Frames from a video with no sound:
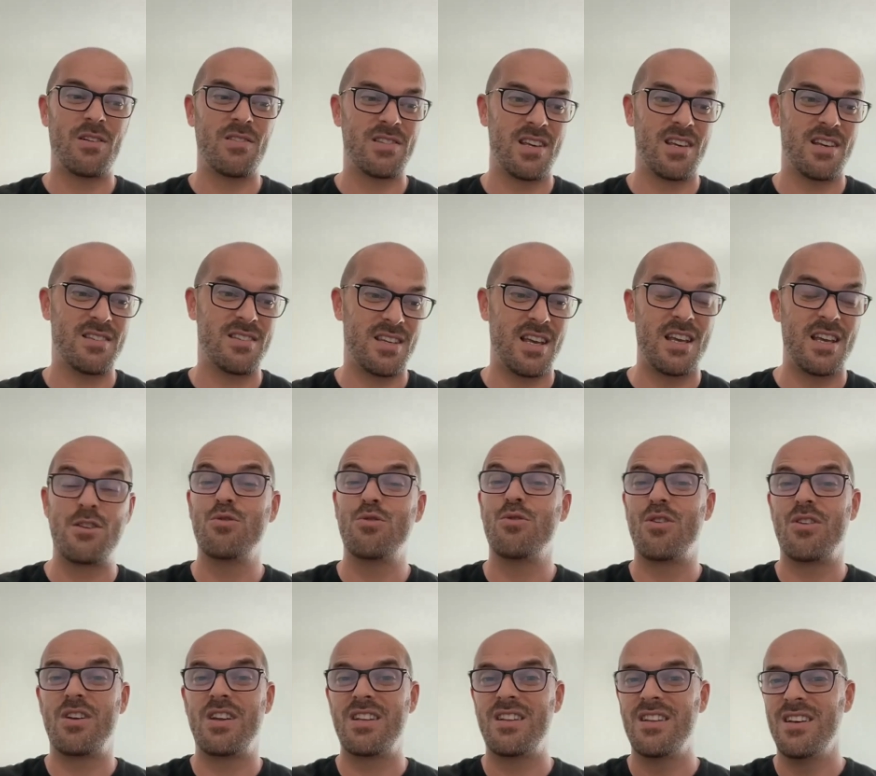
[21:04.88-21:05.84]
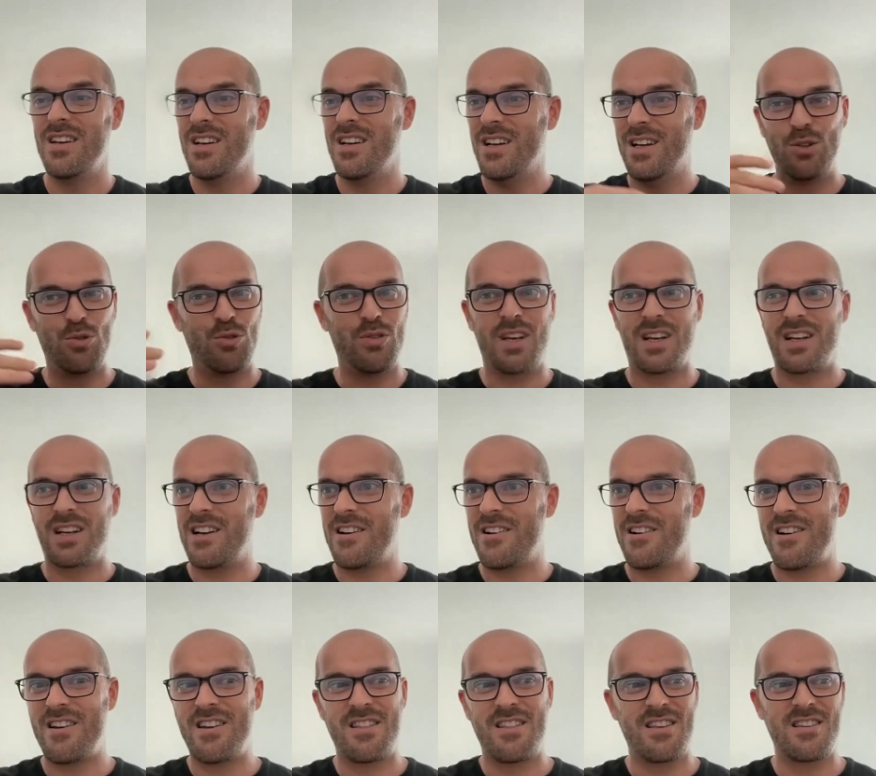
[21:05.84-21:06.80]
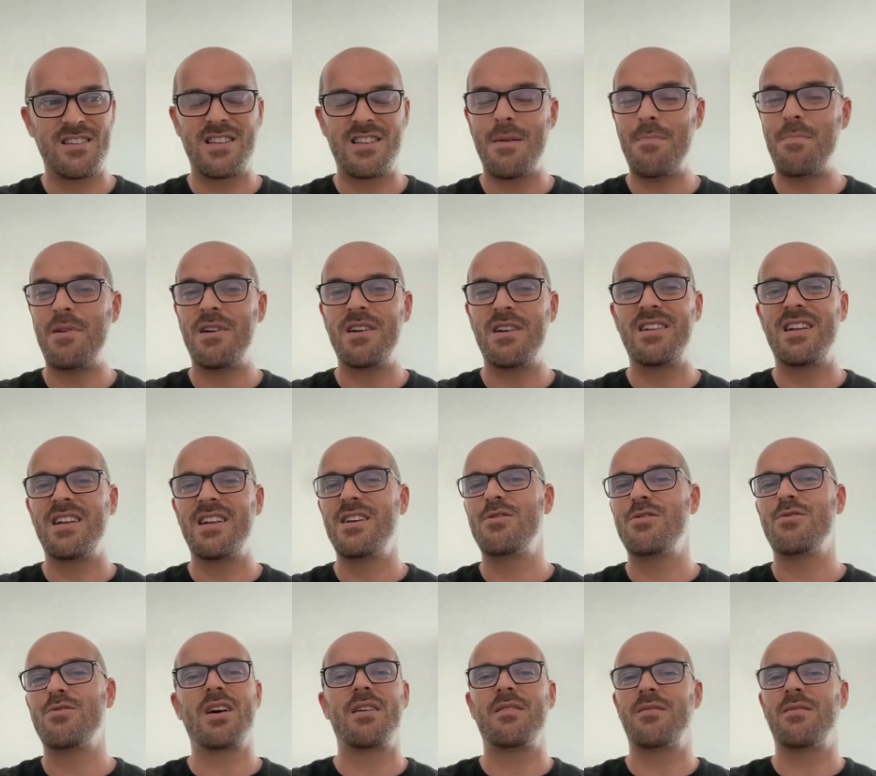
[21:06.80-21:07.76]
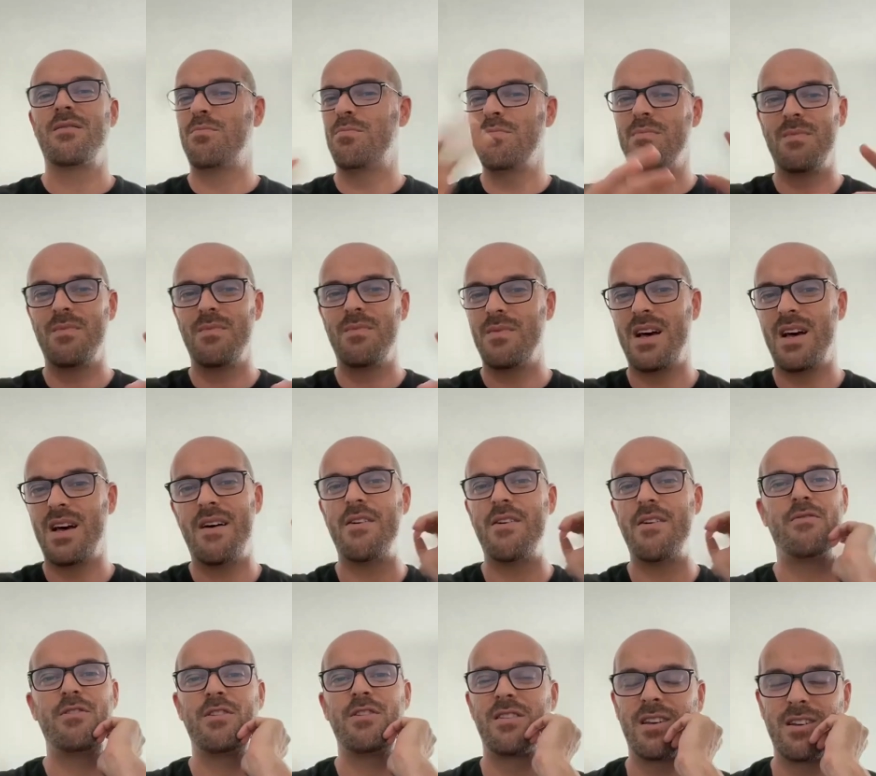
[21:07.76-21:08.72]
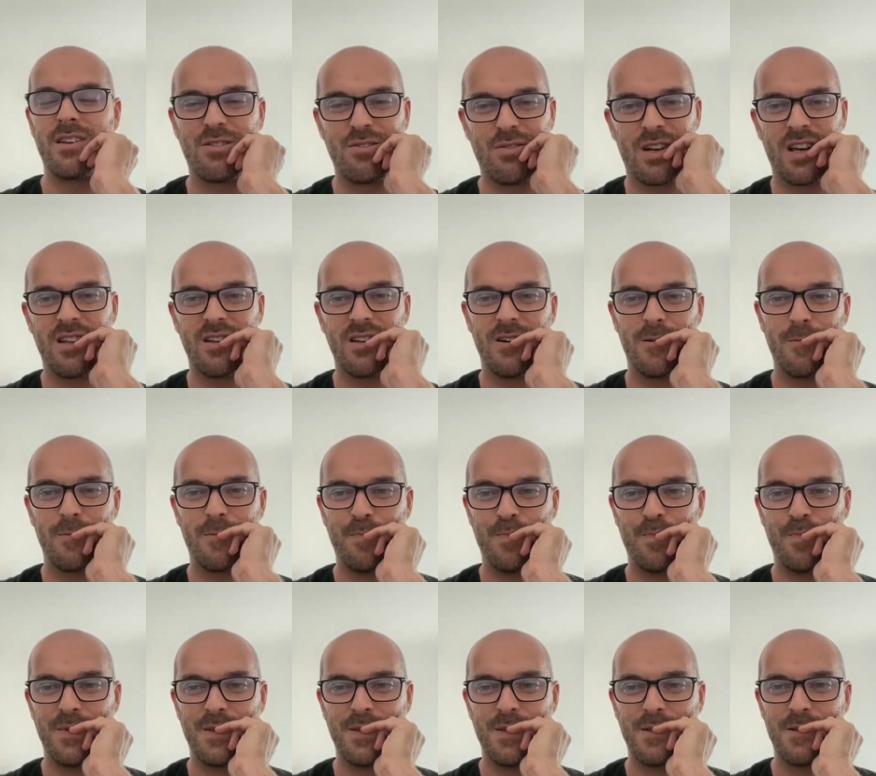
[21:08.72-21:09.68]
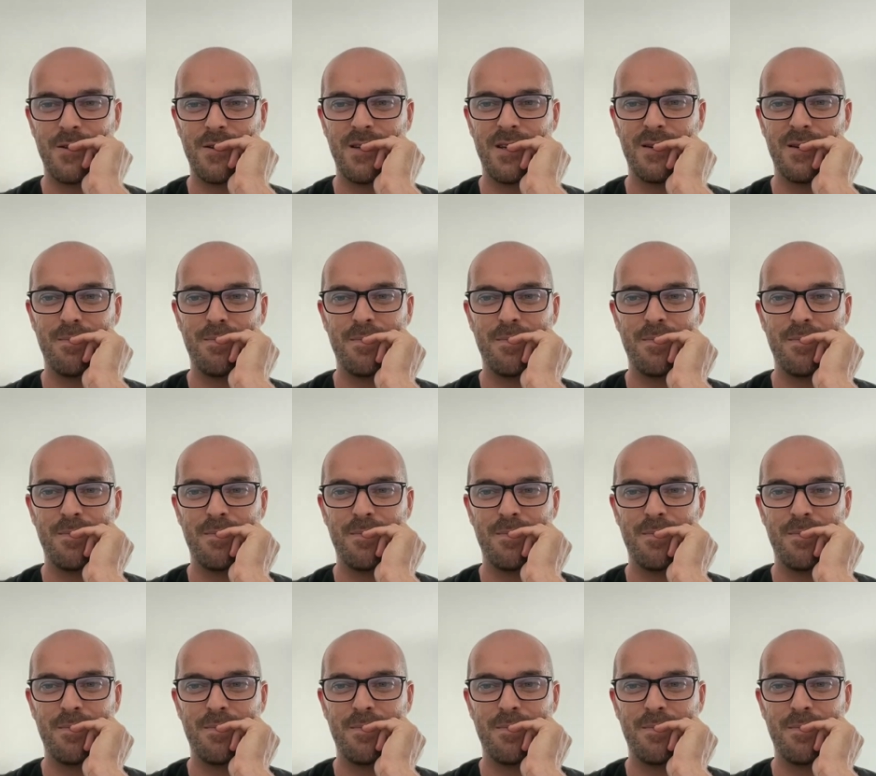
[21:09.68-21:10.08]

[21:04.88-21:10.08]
sense, and you don't need to declare anything separately. You can have everything together. So yeah.